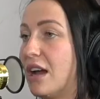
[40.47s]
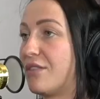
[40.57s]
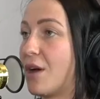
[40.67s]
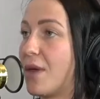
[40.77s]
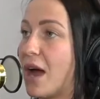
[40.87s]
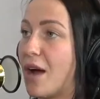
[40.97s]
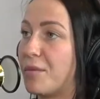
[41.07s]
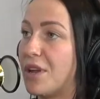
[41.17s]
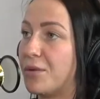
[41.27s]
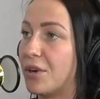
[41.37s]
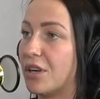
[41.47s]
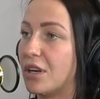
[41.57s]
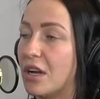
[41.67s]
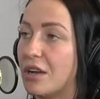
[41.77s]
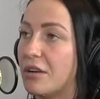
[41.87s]
I've had that happen
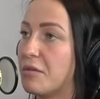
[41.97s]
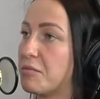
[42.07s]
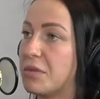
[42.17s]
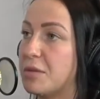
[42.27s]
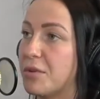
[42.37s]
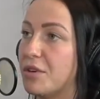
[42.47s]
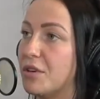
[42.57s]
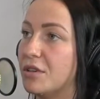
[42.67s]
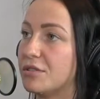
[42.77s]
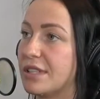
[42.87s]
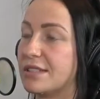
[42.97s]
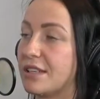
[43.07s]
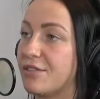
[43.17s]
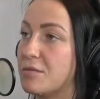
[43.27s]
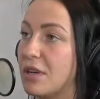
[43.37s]
where people like
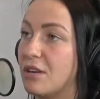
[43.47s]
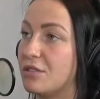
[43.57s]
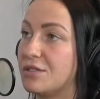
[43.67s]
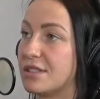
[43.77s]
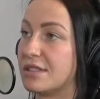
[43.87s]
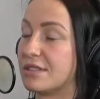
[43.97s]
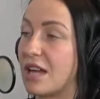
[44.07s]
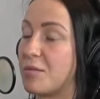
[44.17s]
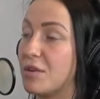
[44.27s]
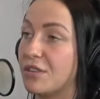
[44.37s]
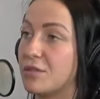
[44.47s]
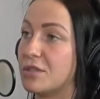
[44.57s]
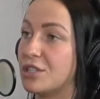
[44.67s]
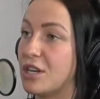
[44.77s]
say I'll use this as an example, like from a